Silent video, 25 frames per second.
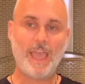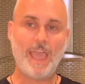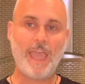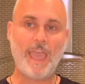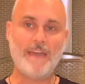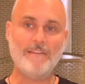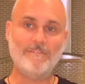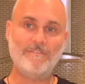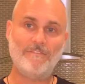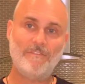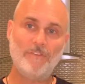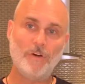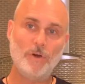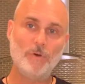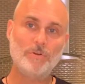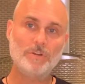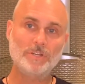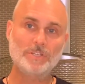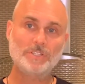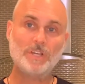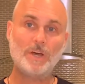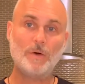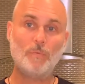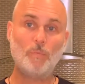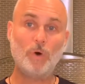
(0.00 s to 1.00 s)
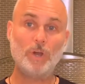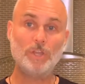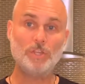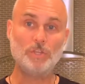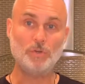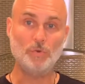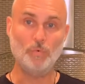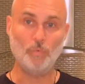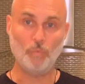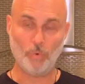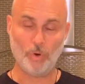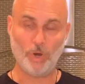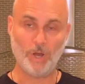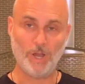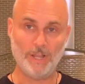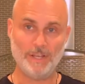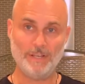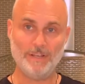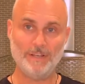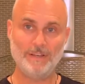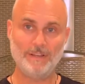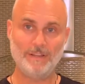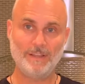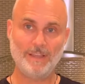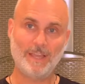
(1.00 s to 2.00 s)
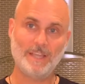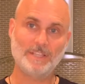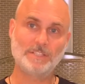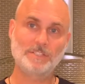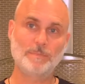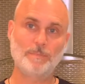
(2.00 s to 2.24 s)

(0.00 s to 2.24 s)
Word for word: and focus on what you want as